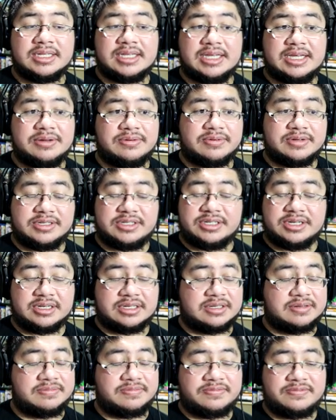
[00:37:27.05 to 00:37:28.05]
It was
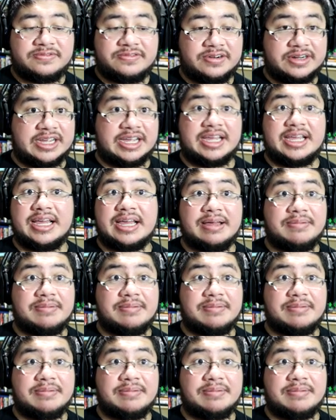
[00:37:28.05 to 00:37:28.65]
just freaking